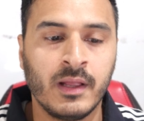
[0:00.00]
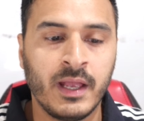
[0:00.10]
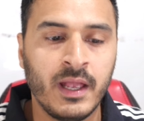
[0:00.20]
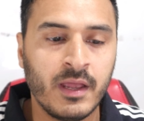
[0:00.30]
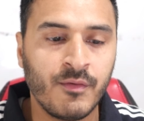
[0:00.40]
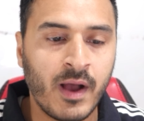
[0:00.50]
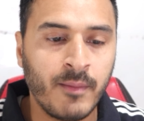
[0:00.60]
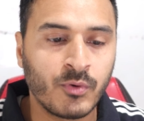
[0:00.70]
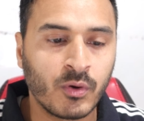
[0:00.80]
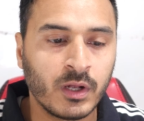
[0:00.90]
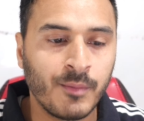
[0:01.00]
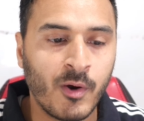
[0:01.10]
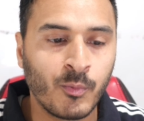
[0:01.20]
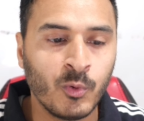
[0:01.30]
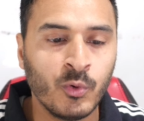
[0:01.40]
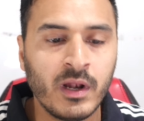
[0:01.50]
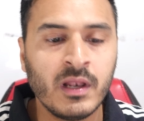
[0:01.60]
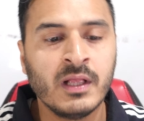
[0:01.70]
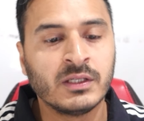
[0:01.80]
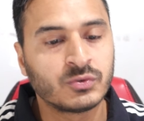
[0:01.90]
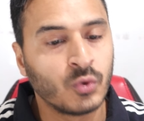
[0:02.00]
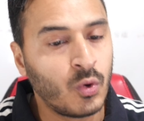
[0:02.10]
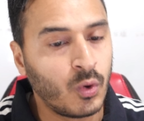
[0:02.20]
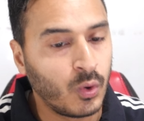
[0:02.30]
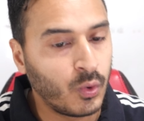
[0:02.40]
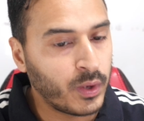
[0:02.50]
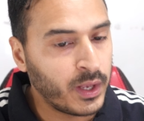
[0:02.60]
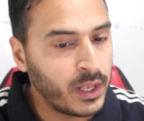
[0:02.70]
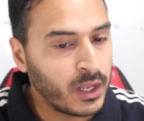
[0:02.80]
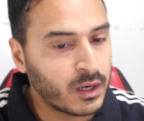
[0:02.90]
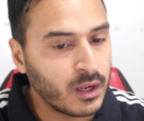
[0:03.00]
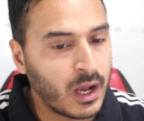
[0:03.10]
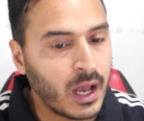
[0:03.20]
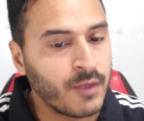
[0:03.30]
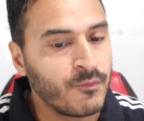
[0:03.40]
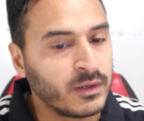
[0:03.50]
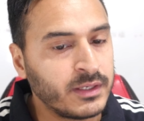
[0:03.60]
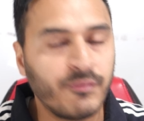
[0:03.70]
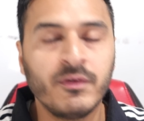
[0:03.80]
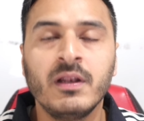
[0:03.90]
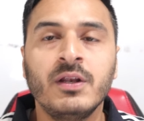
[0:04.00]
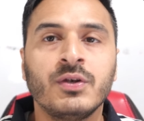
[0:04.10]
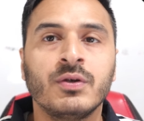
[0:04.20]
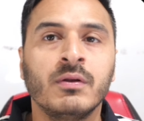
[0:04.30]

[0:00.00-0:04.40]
Here I'm talking about plural. So here I will definitely